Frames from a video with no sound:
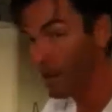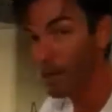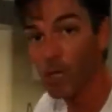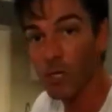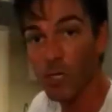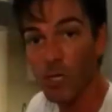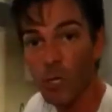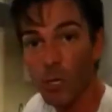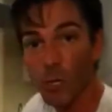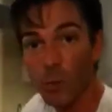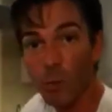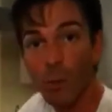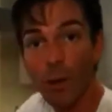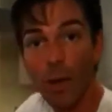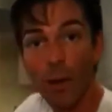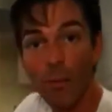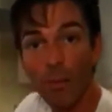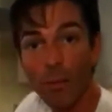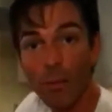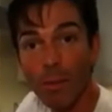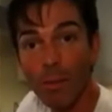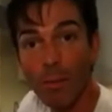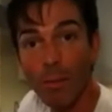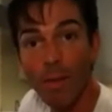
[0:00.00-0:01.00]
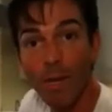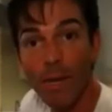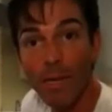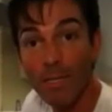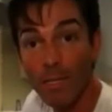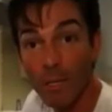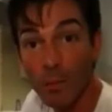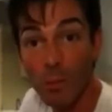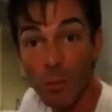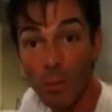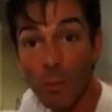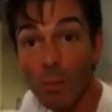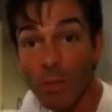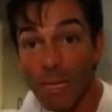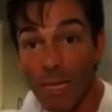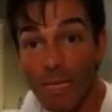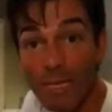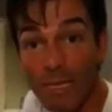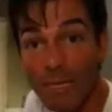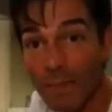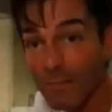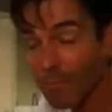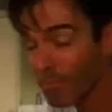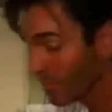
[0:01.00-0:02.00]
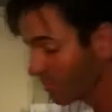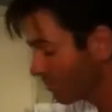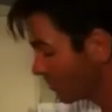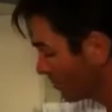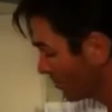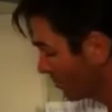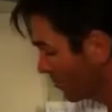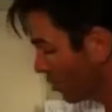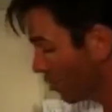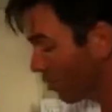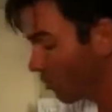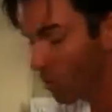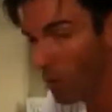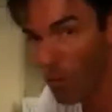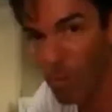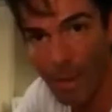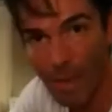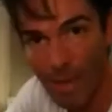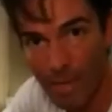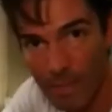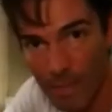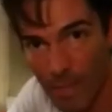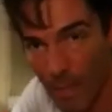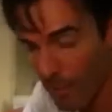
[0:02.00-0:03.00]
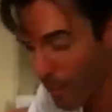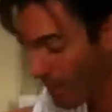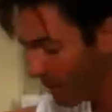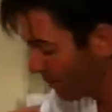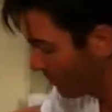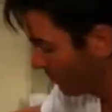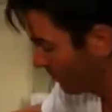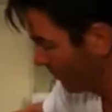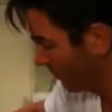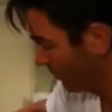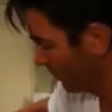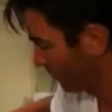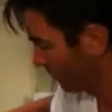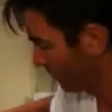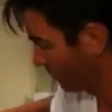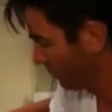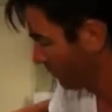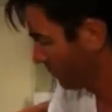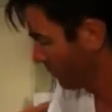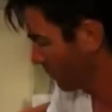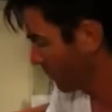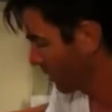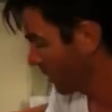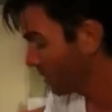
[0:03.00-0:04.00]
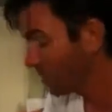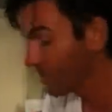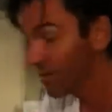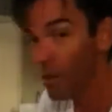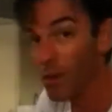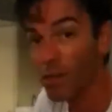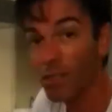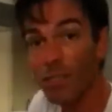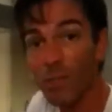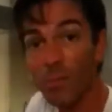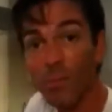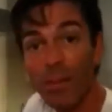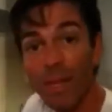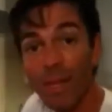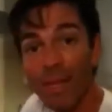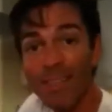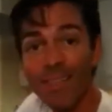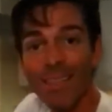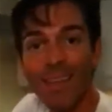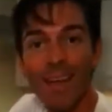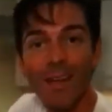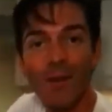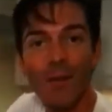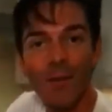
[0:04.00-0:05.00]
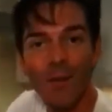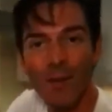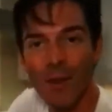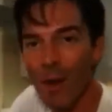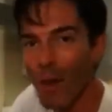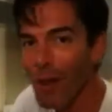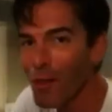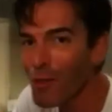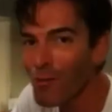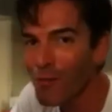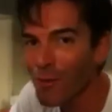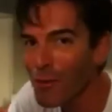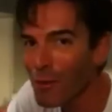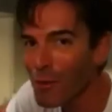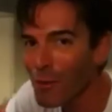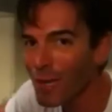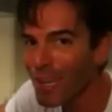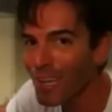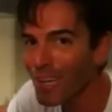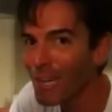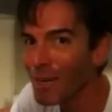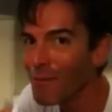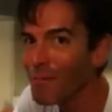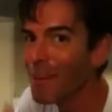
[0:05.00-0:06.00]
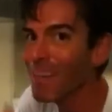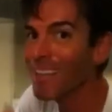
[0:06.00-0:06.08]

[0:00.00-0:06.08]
I should probably buy some new plates. Or pans, I mean. As far as the plates, I know that all of you are getting